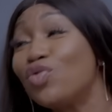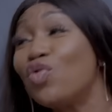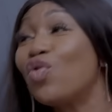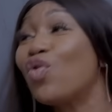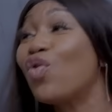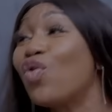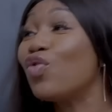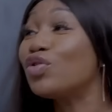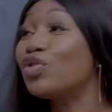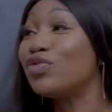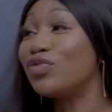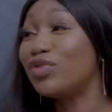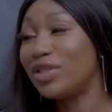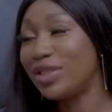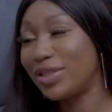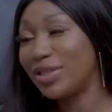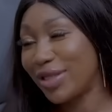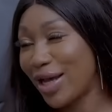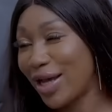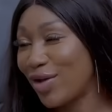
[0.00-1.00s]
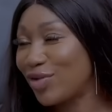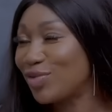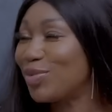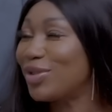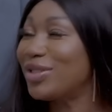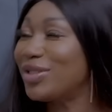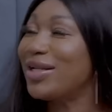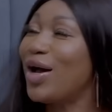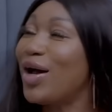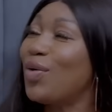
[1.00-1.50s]
No cooked food in the house.
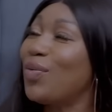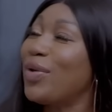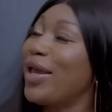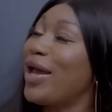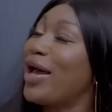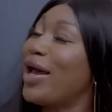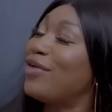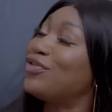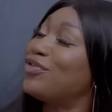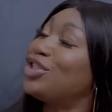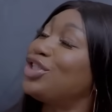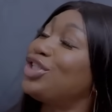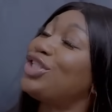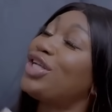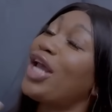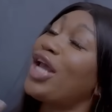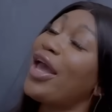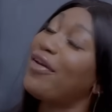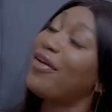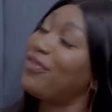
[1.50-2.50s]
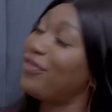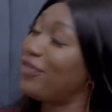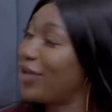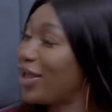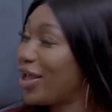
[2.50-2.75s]
But now we have a chef